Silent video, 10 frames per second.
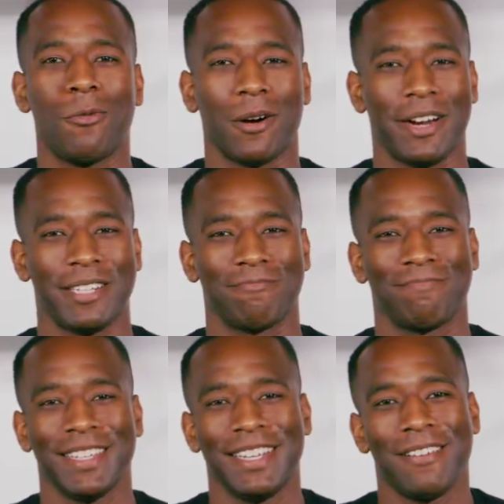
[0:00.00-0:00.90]
worry,
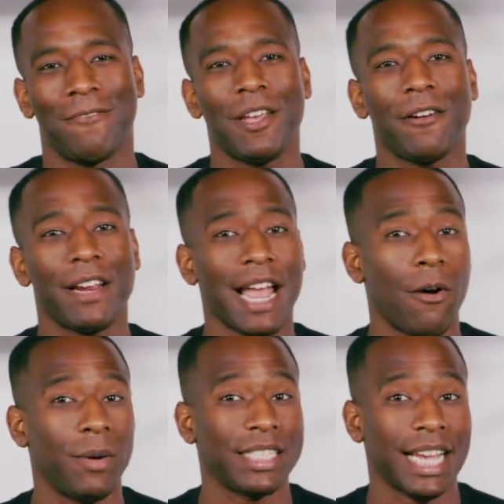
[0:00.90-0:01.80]
figuring
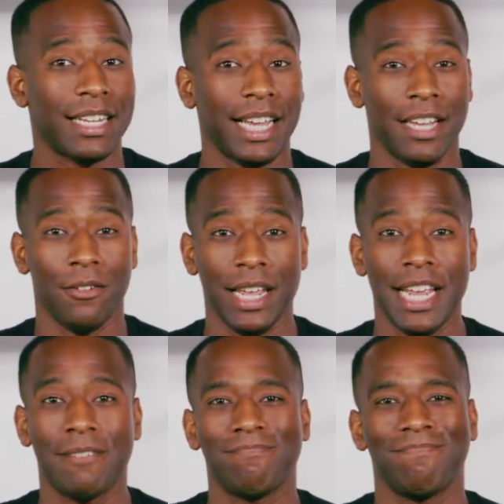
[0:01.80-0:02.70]
out which headlight you
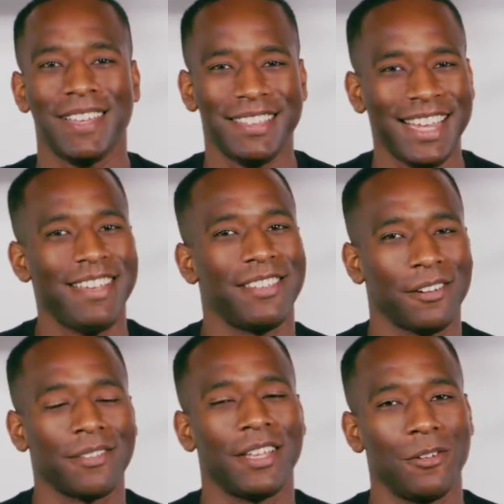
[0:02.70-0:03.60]
need is
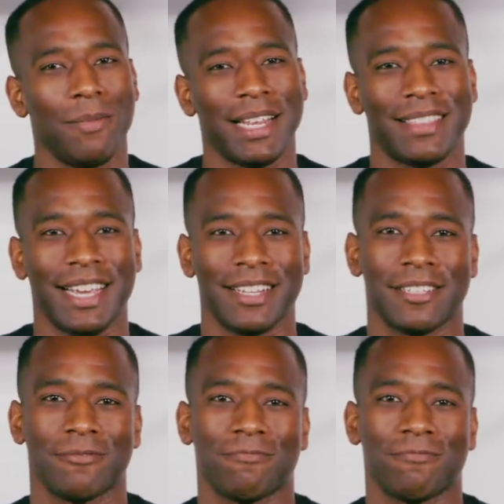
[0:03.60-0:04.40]
easier than you might think.